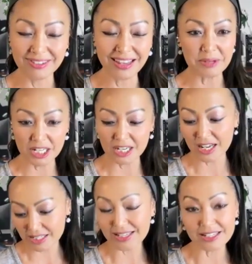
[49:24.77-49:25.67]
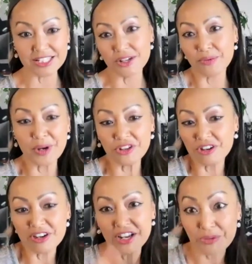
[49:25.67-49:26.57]
I mean, and so whether
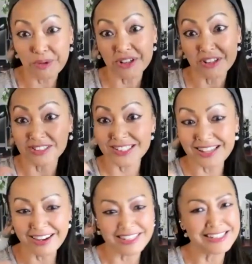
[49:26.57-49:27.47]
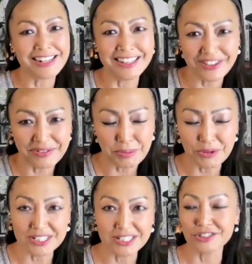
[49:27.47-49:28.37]
or not you put a little sign, it's not like you have to
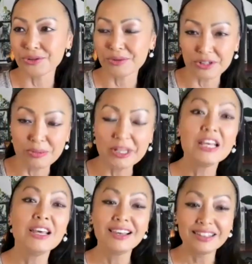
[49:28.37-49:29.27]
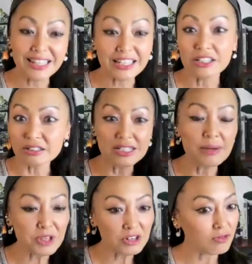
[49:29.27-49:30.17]
put a tattoo on you, but yeah, like
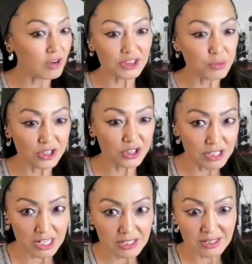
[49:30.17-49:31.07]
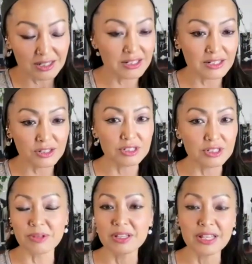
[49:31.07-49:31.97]
something right where your desk is or
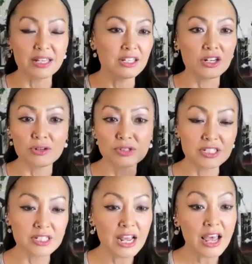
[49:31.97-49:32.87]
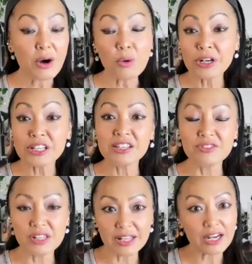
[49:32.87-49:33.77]
something, like, you know, just, or
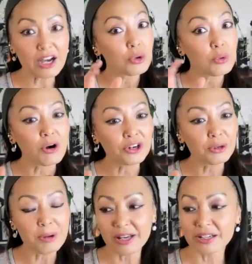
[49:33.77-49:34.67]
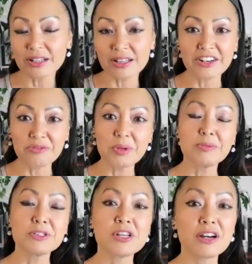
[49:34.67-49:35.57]
even like on a water bottle, a lot of
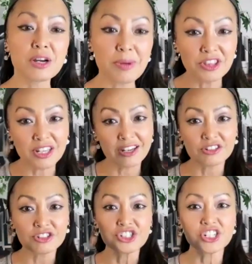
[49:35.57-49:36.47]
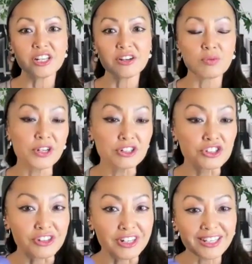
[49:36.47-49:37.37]
people talk about the energy of what you're
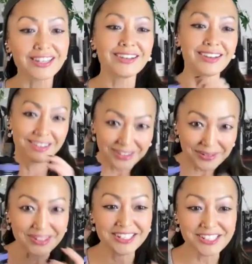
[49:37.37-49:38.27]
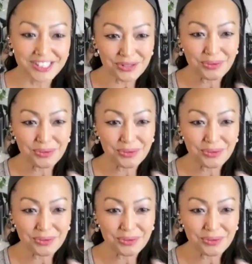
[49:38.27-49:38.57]
drinking kind of going into